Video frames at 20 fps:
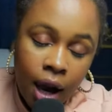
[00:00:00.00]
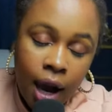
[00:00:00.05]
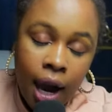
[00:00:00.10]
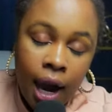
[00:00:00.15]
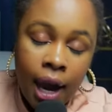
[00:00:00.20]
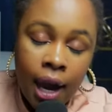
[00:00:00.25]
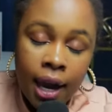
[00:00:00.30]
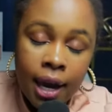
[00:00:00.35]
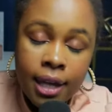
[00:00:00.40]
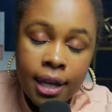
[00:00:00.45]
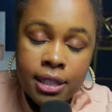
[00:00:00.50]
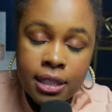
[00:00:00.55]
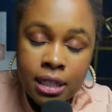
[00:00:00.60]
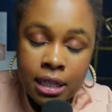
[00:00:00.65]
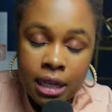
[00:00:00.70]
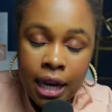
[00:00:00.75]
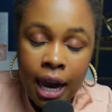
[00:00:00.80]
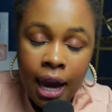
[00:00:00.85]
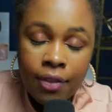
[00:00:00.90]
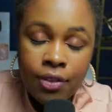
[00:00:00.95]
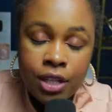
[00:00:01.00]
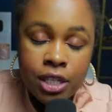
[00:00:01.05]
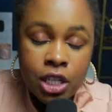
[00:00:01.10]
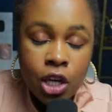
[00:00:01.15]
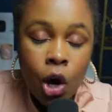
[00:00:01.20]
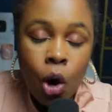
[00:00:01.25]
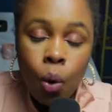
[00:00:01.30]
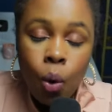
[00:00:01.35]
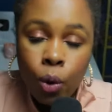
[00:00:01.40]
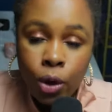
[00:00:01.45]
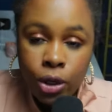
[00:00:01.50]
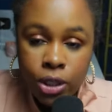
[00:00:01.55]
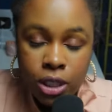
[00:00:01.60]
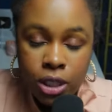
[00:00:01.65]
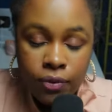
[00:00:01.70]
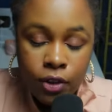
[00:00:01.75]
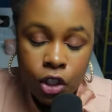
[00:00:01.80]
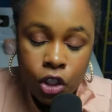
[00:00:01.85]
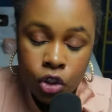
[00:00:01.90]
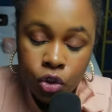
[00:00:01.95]
And did he have this coercive
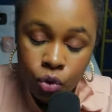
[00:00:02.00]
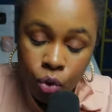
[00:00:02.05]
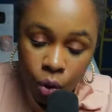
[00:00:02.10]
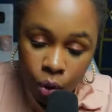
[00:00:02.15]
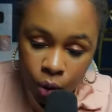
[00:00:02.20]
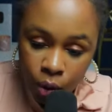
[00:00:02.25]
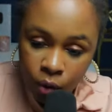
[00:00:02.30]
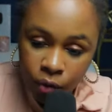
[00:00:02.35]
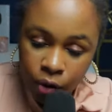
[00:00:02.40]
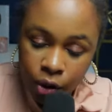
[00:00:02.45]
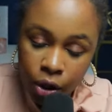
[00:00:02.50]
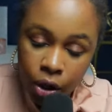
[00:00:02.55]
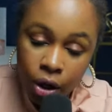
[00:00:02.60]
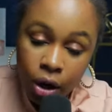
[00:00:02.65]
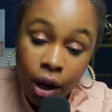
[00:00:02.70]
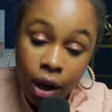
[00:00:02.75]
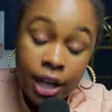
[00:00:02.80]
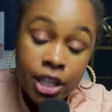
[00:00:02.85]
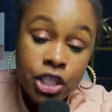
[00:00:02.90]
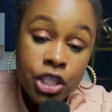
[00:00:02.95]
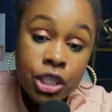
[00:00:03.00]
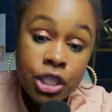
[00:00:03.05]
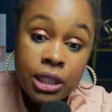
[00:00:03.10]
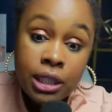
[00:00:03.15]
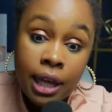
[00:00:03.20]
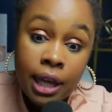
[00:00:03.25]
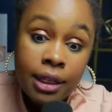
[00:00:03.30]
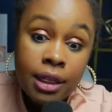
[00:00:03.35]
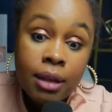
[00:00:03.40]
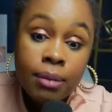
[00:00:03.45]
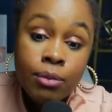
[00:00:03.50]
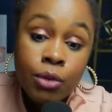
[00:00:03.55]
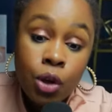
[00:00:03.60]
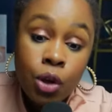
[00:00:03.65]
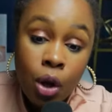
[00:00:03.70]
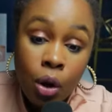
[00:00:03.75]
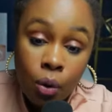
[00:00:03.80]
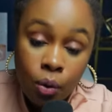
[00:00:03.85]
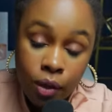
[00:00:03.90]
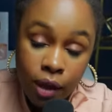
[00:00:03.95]
control over her? And she let them
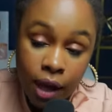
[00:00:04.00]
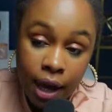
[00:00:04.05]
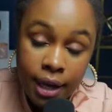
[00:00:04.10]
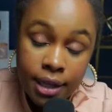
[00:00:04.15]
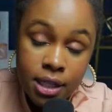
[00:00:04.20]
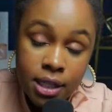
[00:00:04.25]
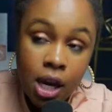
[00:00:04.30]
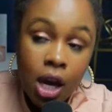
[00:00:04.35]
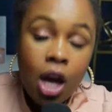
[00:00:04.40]
know that.